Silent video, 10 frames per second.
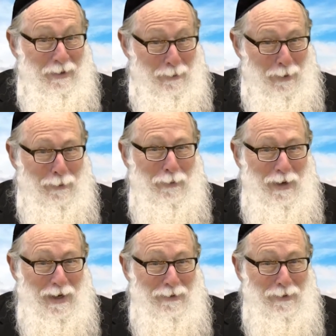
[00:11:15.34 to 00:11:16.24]
You all know
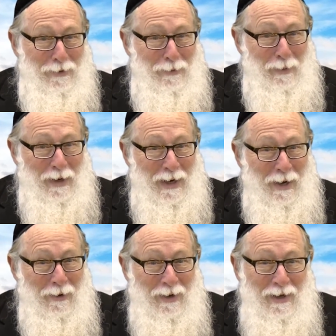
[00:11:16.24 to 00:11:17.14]
the answer to this by
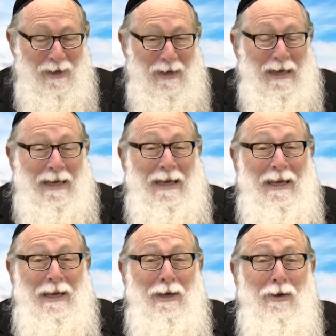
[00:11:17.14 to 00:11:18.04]
now.
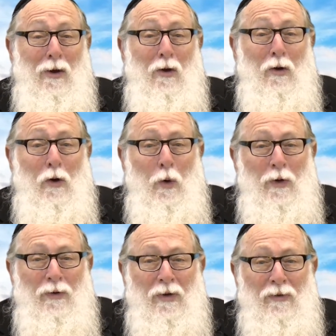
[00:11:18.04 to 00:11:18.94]
He who
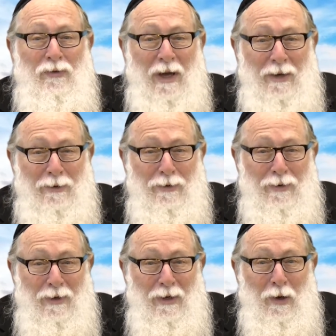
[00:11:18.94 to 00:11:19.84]
is content
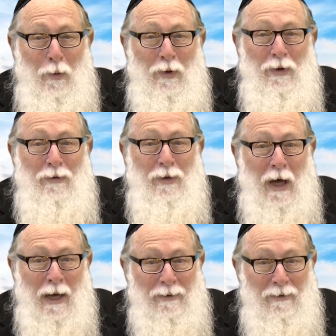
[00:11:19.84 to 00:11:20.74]
with his
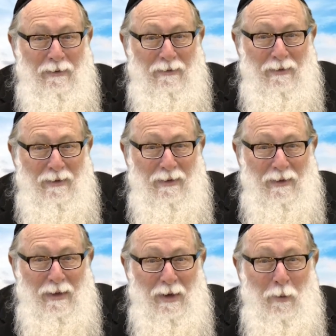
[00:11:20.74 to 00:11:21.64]
lot,
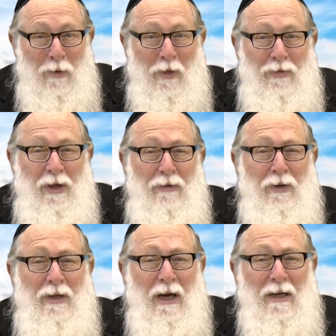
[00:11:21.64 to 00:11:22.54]
with the things
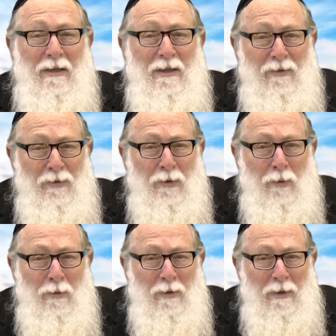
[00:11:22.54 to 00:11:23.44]
that God gives
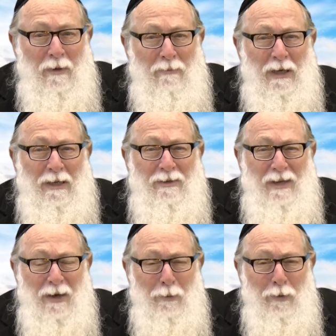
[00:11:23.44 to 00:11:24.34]
you. Be
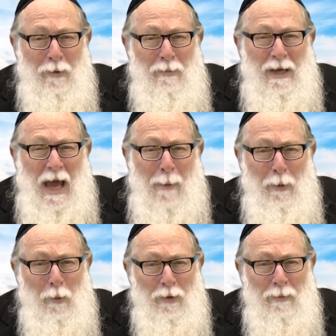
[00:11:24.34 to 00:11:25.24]
content with them, be
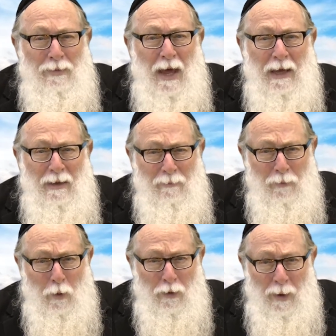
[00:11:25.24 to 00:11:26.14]
happy with them, thank him
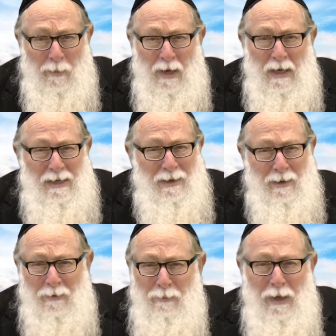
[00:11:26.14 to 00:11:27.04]
for them, and
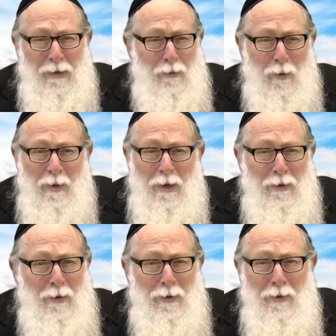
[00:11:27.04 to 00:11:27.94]
explain to him that
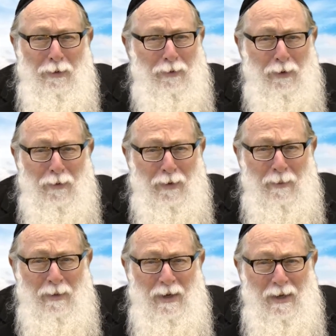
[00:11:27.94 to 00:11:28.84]
you know you don't deserve
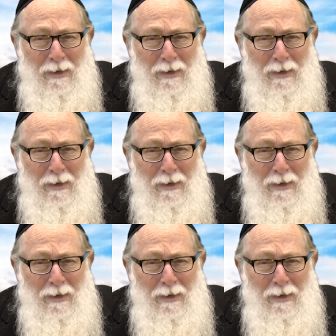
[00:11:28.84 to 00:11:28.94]
them,